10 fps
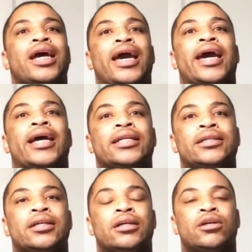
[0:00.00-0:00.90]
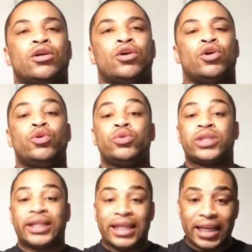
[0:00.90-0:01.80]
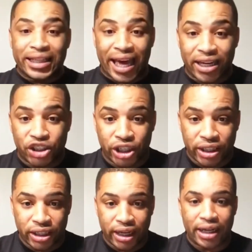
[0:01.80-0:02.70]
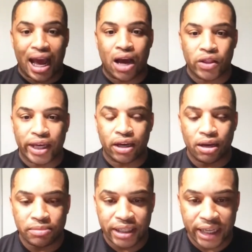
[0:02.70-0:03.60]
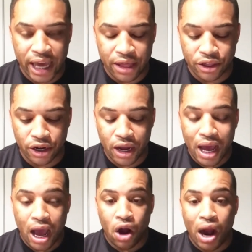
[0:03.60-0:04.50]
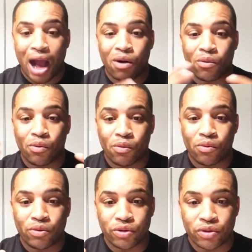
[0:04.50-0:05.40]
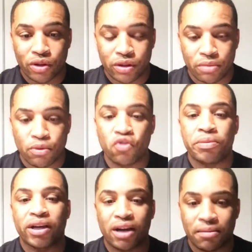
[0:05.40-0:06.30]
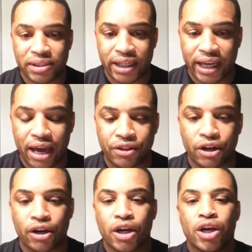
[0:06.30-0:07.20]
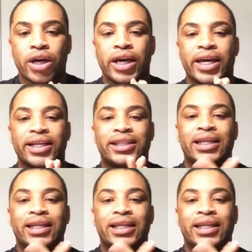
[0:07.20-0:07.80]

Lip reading: and who's leading that agenda and how they come together, or how the movement comes together, it's